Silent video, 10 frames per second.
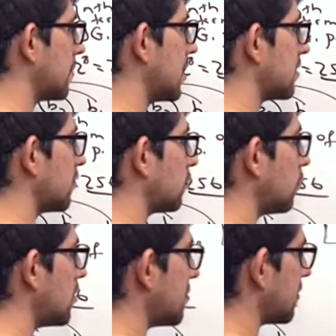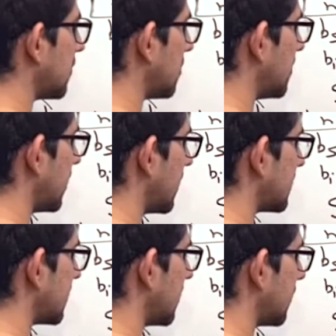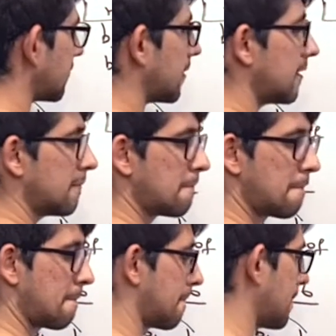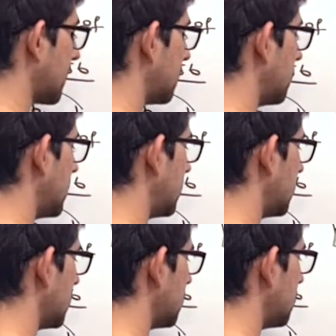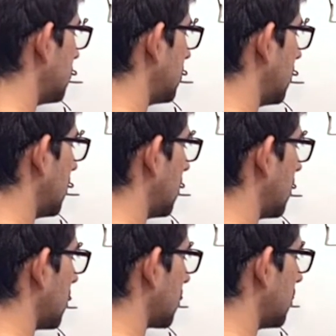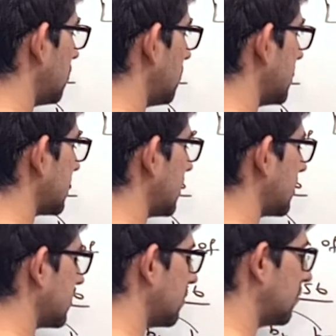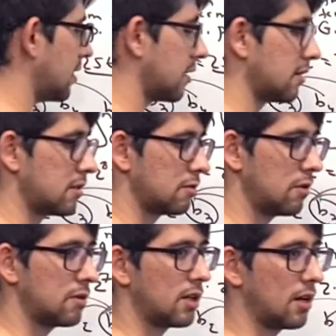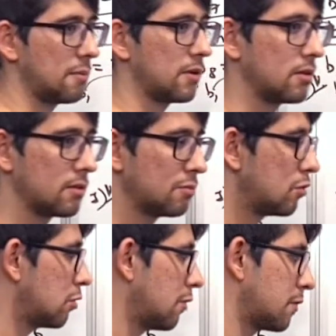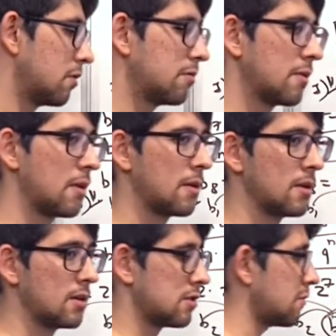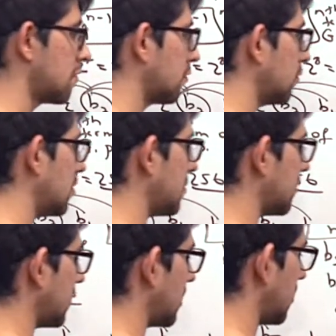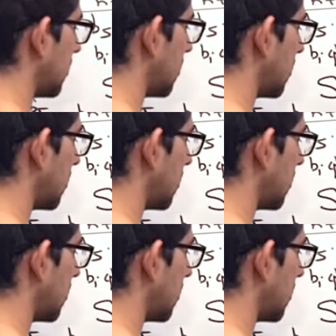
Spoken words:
Yes, your terms will be ascending, right? When your q is less than 1, what will happen? Model of q. So your terms will